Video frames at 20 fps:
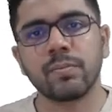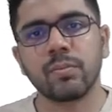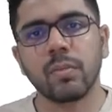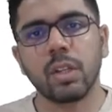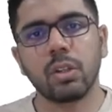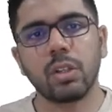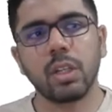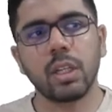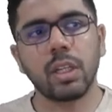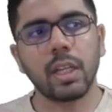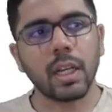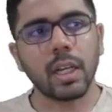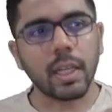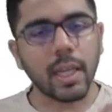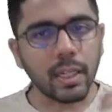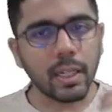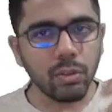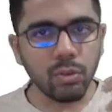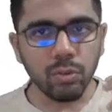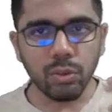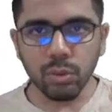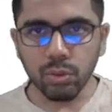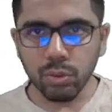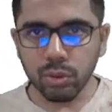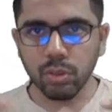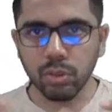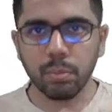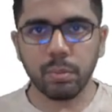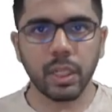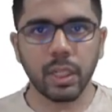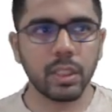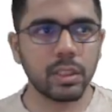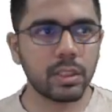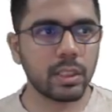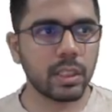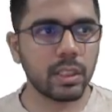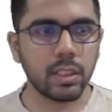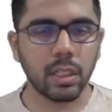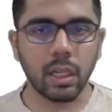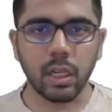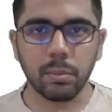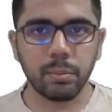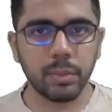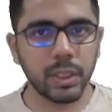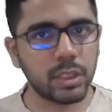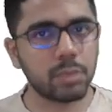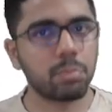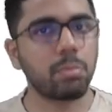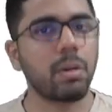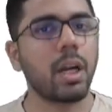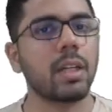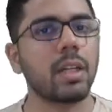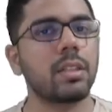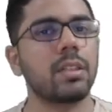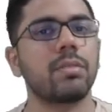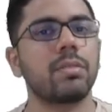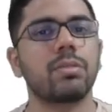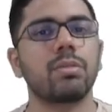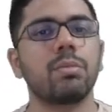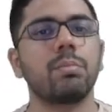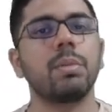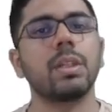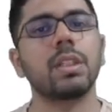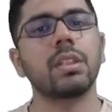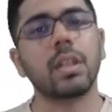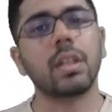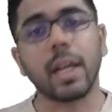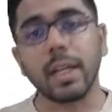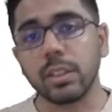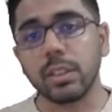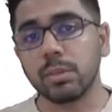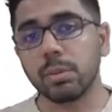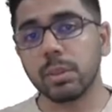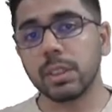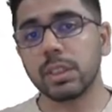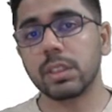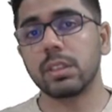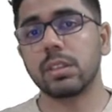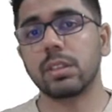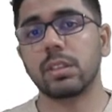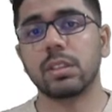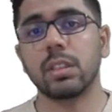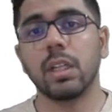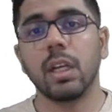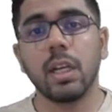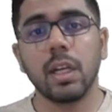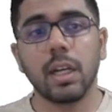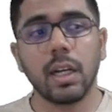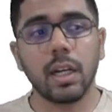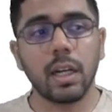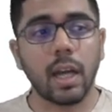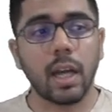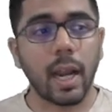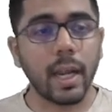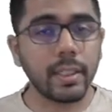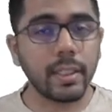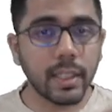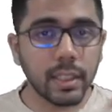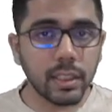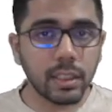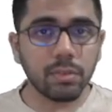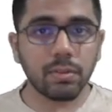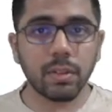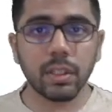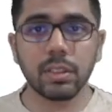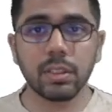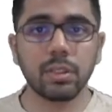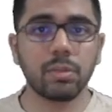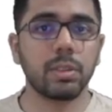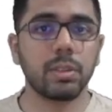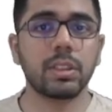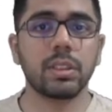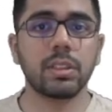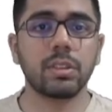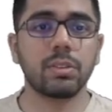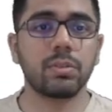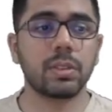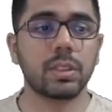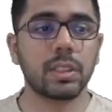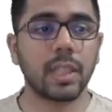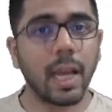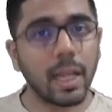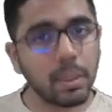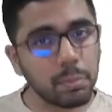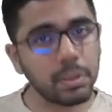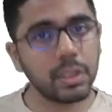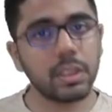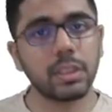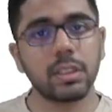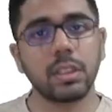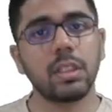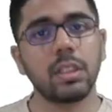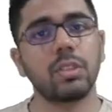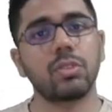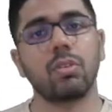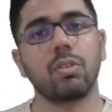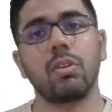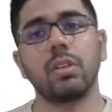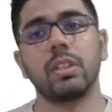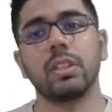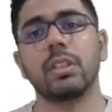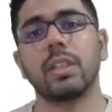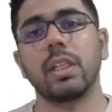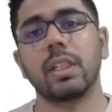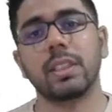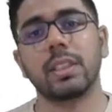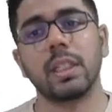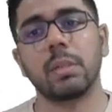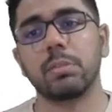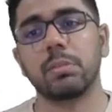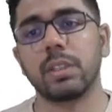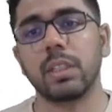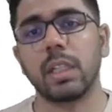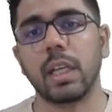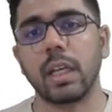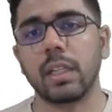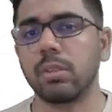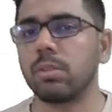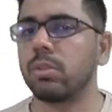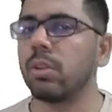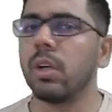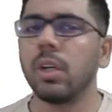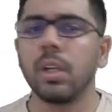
Okay, can you use your brains and be smart enough to pick the right questions, identify the questions which can be easily solved in the exam scenario.